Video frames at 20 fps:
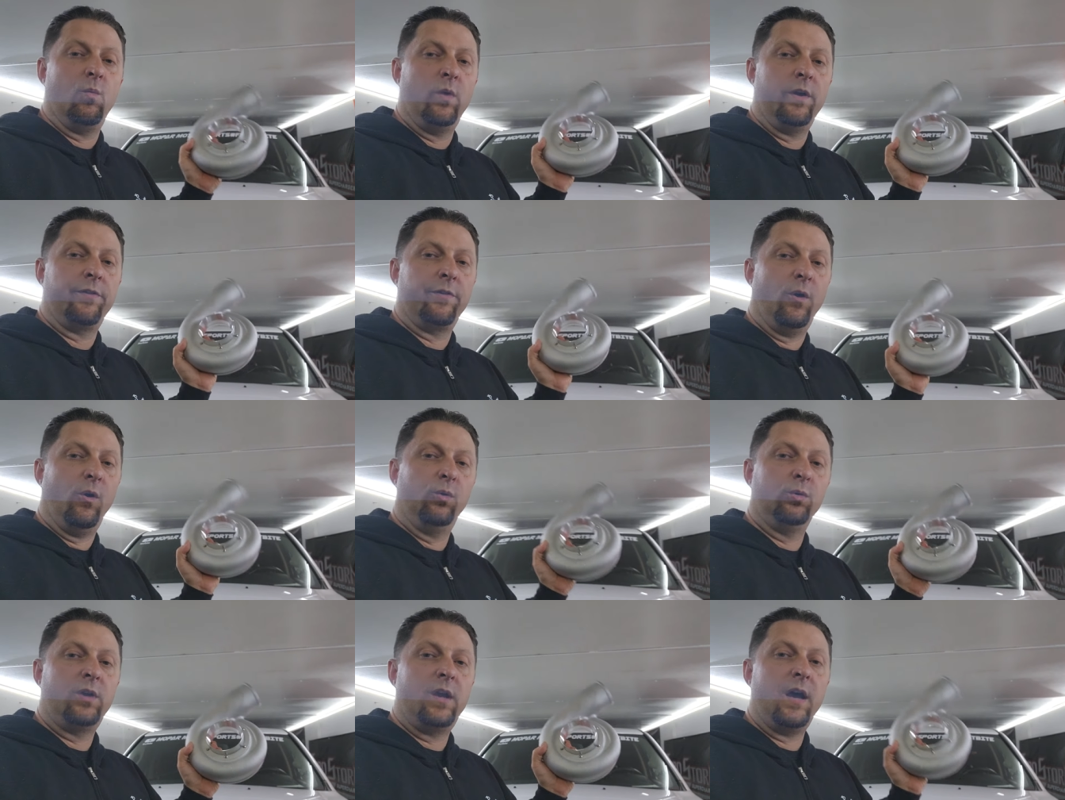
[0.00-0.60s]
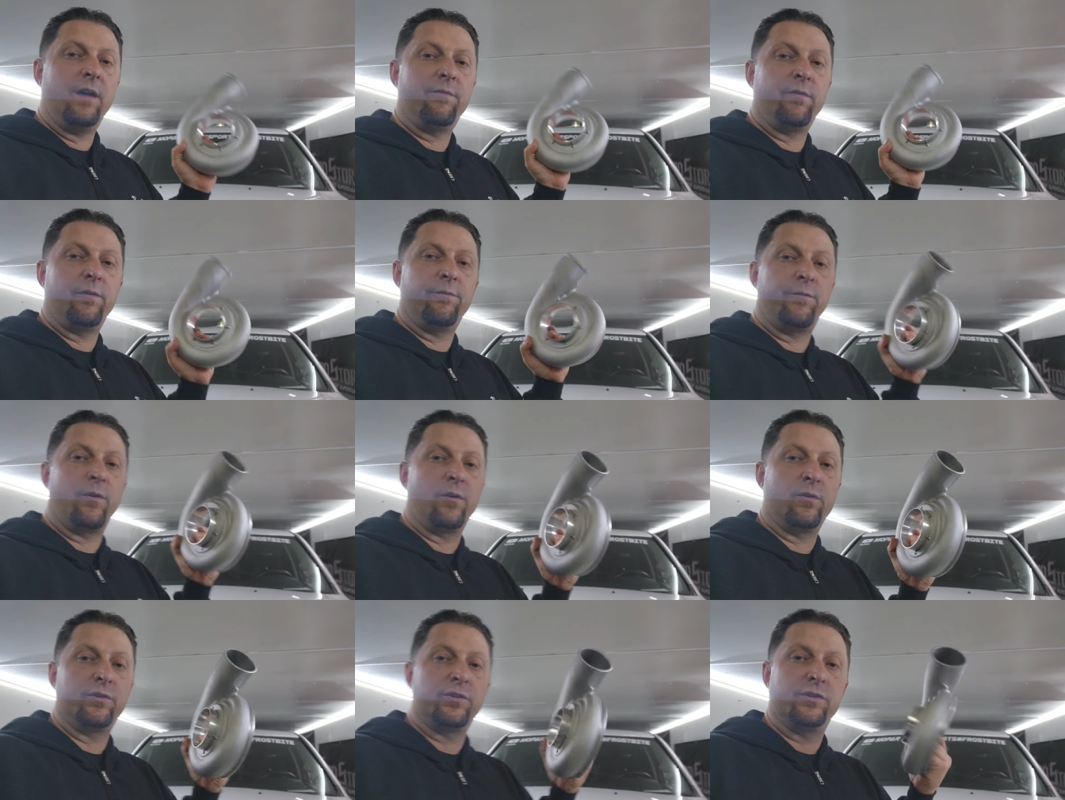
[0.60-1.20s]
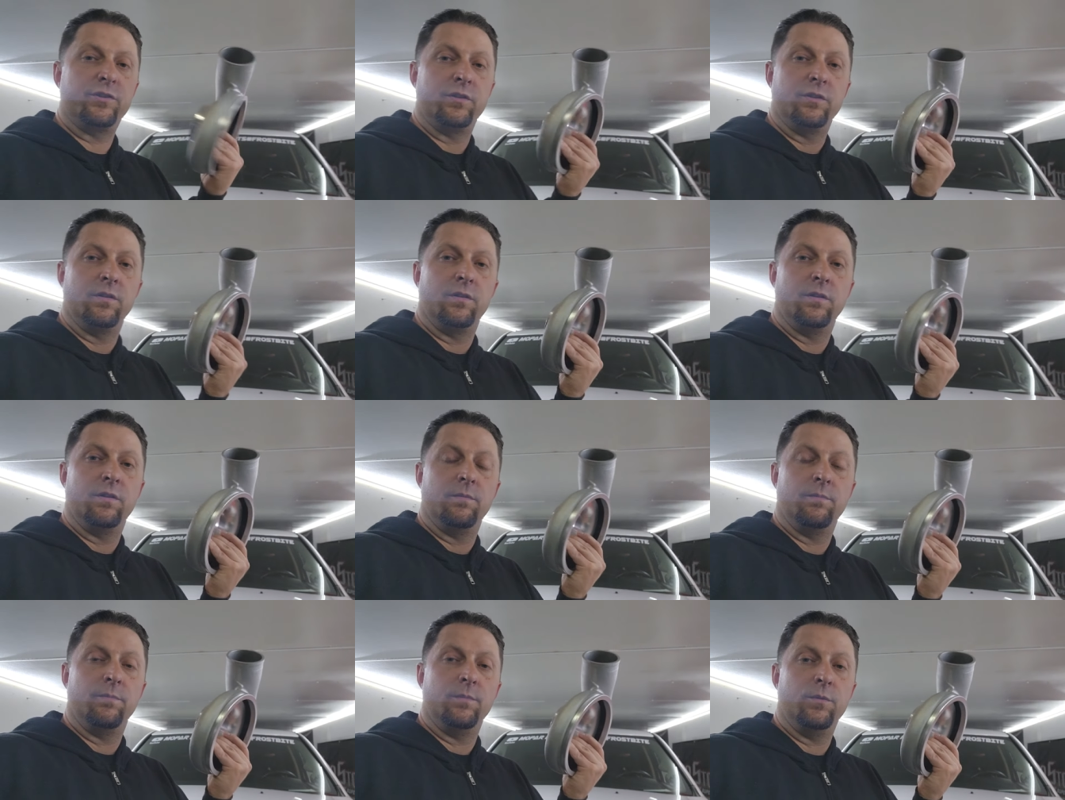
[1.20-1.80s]
with old cover versus
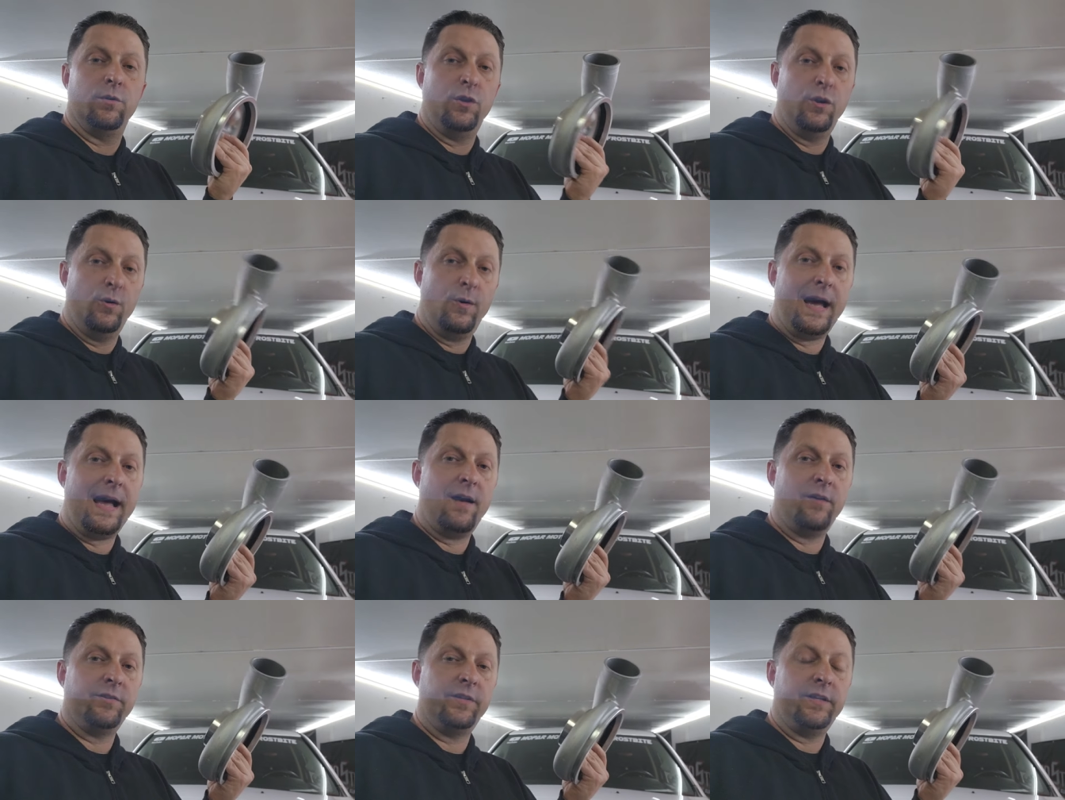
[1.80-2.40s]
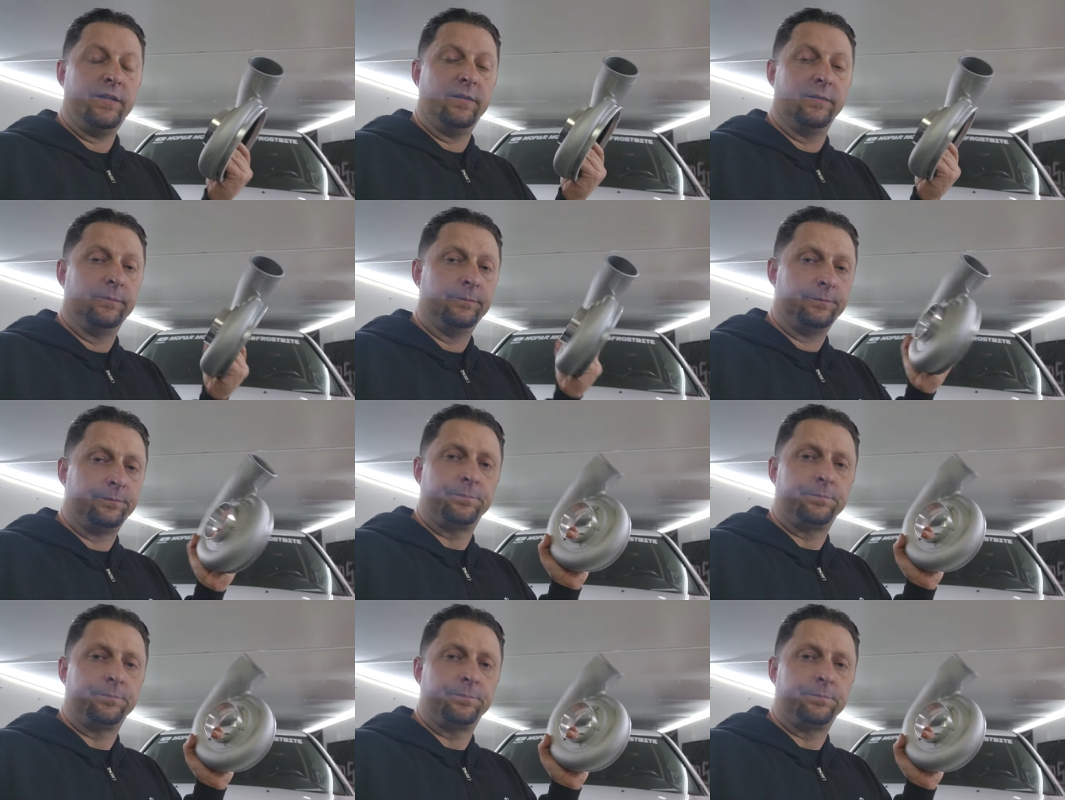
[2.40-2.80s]
new housing.